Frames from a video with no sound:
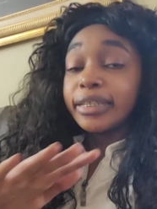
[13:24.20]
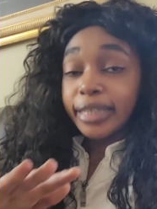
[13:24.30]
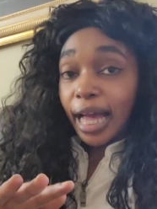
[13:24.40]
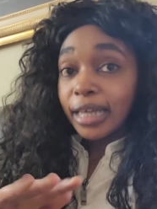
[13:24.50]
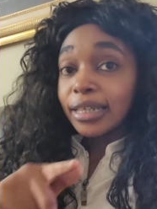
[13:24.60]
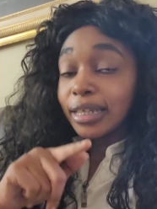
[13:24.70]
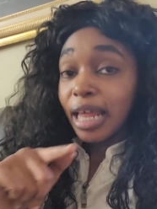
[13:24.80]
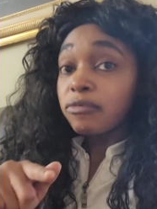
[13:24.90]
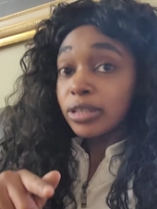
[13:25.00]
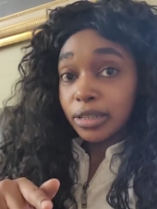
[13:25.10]
yeah
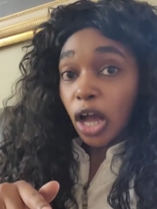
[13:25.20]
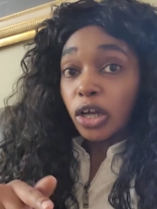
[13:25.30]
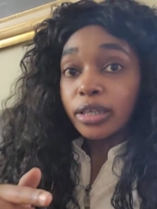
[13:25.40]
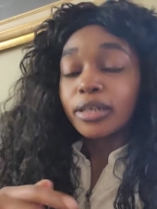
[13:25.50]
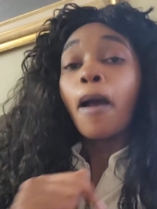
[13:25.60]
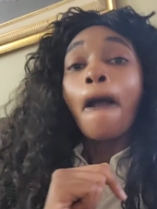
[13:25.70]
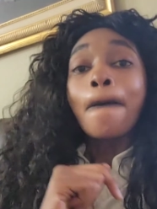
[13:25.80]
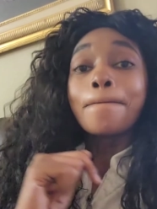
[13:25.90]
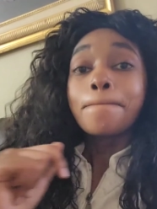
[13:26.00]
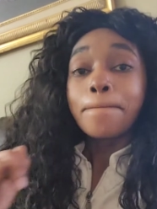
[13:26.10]
life is not good
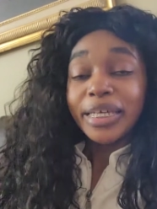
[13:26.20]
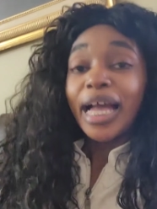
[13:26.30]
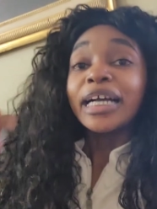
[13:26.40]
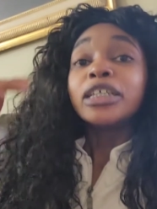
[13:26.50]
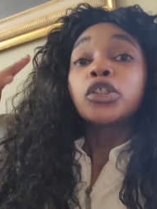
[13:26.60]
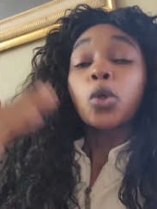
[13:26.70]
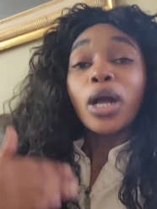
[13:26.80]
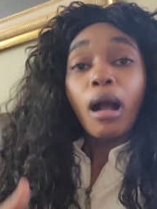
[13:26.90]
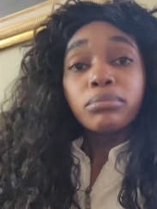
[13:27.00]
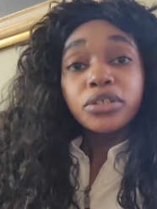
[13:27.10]
but yeah, so
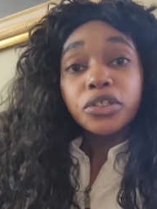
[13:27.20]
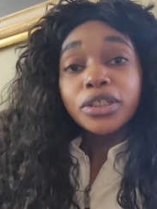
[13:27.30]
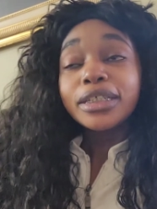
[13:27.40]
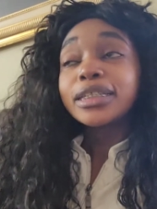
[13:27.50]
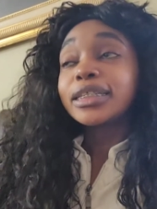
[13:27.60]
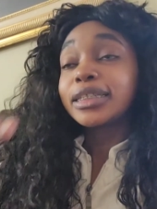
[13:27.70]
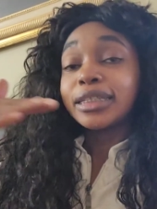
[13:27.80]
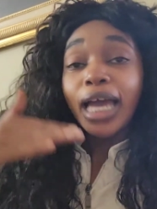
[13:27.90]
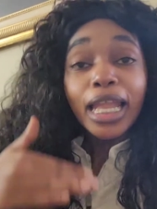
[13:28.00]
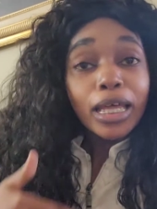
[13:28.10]
come to Jesus,
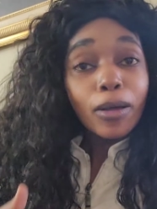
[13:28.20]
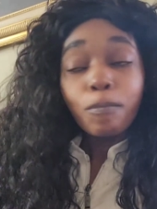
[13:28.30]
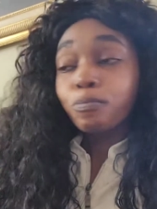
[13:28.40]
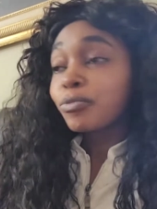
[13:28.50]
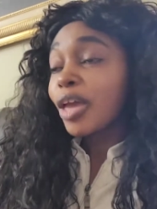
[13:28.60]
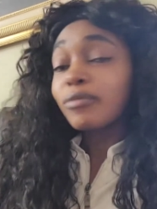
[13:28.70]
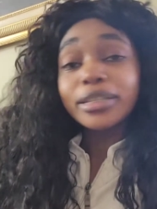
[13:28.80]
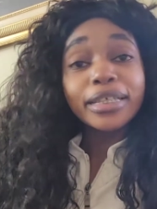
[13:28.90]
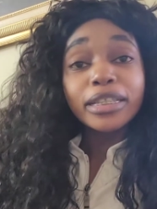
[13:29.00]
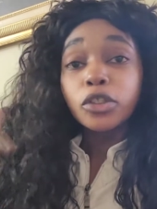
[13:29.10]
tell him
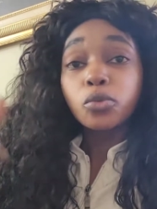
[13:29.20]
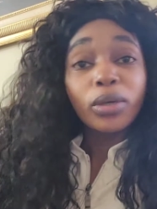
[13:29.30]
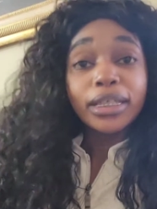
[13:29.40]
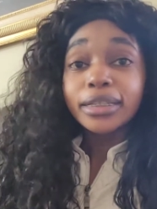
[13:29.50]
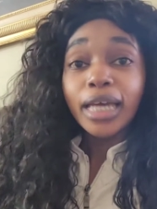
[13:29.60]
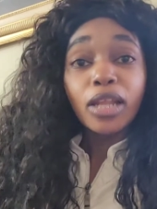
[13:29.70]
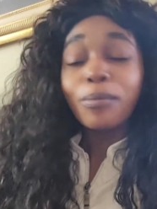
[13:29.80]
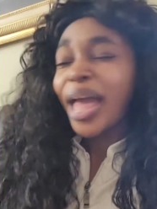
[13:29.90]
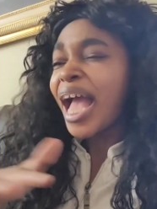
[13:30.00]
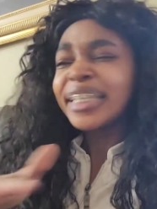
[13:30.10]
everything that you want to tell
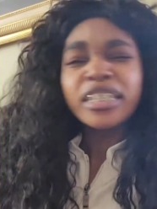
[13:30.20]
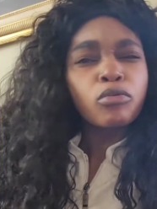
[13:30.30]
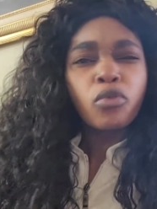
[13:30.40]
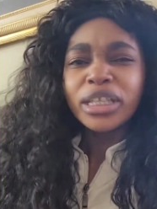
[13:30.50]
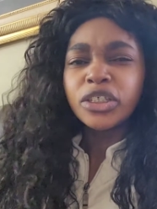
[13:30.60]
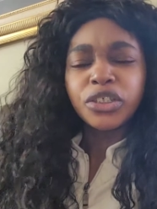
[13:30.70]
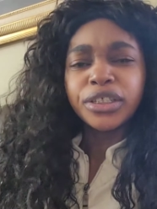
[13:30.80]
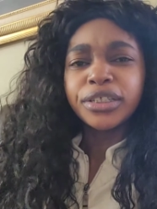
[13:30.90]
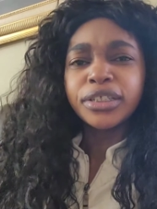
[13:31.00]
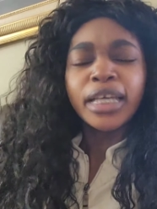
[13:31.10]
him, ask him
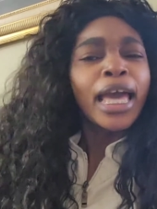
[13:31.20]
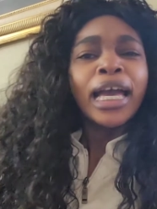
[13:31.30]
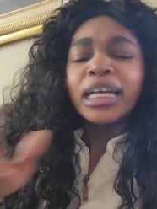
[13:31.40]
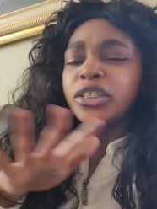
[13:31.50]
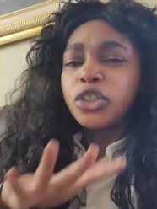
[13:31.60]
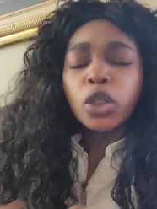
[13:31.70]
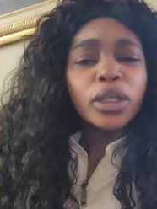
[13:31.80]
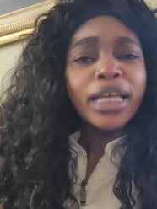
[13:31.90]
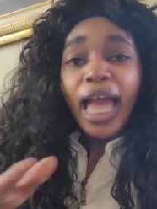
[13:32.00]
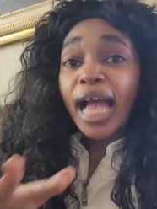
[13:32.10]
questions,
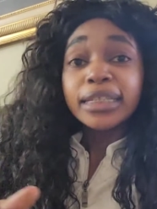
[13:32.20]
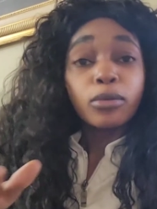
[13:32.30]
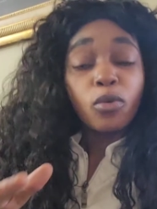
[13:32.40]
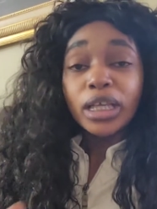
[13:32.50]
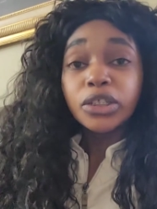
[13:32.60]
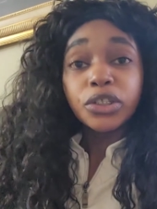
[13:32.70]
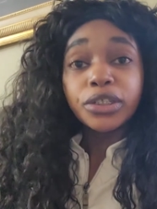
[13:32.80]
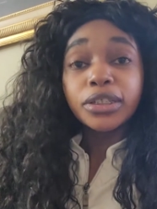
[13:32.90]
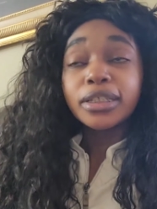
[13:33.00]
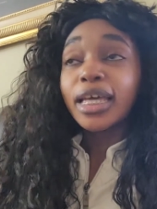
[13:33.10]
generally ask him
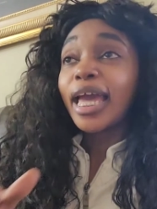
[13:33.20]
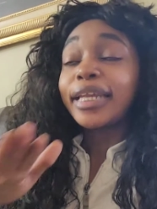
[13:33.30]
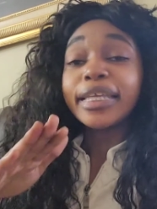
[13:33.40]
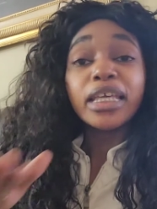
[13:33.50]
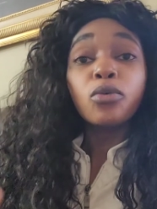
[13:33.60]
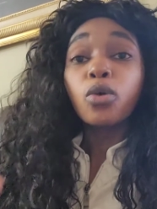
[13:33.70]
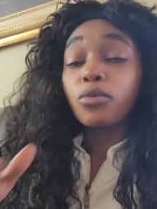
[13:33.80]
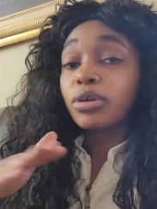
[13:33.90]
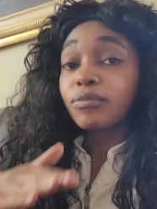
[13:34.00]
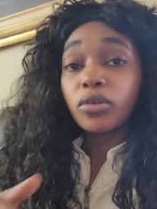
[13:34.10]
questions, and he
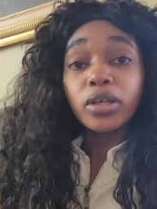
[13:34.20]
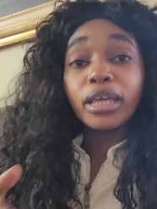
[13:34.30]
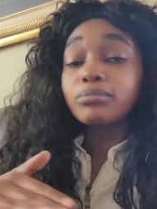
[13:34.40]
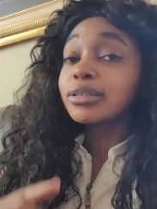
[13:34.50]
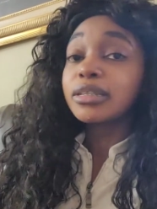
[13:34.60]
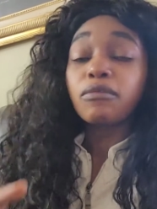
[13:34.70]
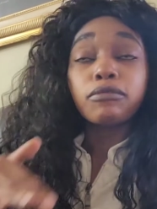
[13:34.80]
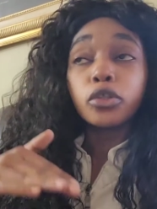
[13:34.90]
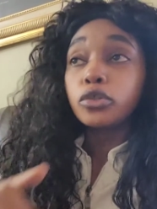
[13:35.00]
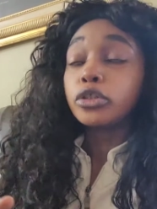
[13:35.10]
will reveal
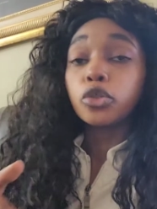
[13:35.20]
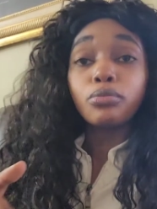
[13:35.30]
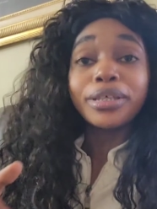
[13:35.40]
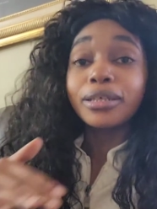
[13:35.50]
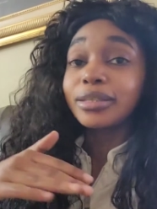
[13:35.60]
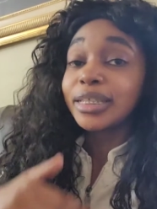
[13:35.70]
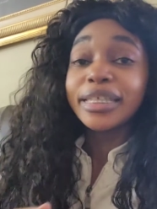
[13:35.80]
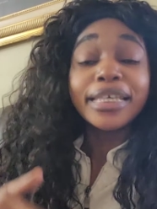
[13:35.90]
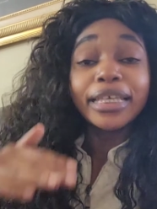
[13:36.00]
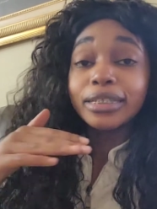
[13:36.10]
himself to you because
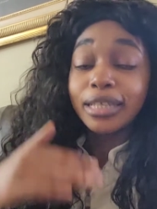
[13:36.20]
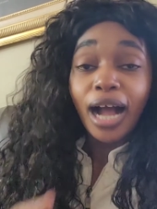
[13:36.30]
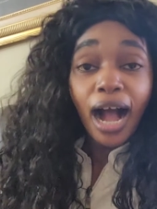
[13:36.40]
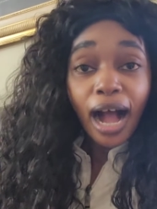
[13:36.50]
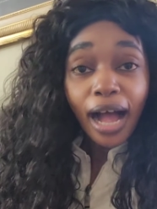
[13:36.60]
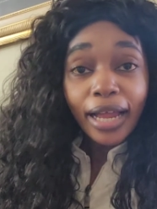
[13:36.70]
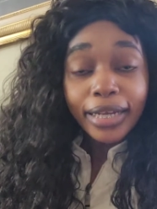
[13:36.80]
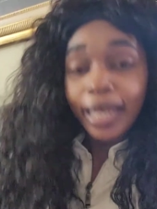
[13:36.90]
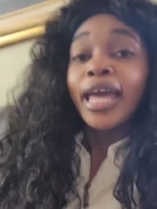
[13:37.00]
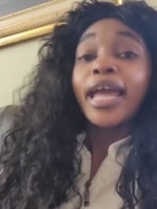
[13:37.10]
he is God